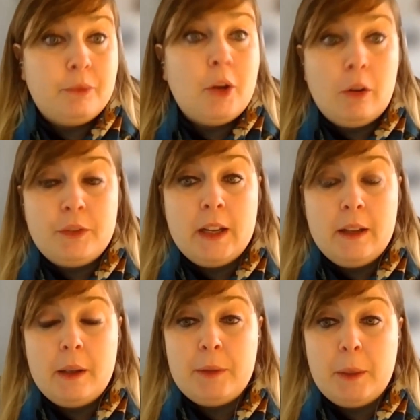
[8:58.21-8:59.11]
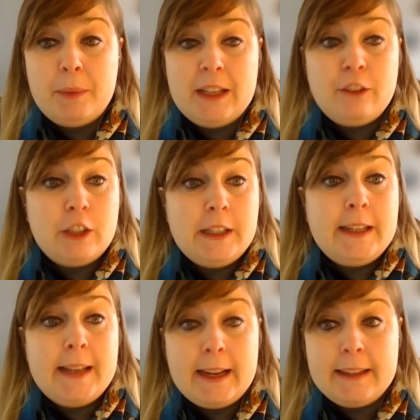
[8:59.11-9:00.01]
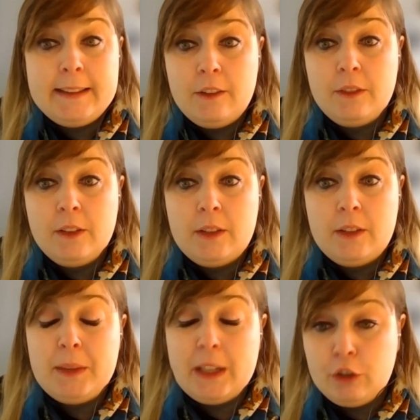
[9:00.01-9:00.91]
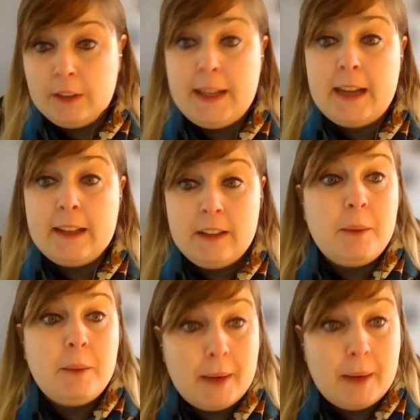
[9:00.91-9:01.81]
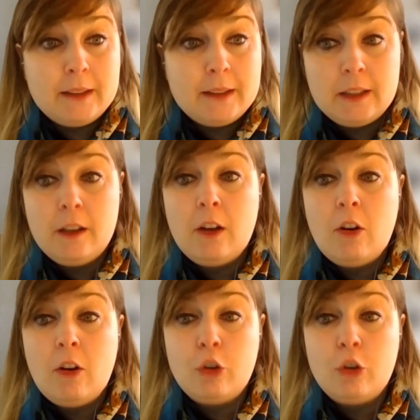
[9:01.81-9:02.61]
of the potential negative impact on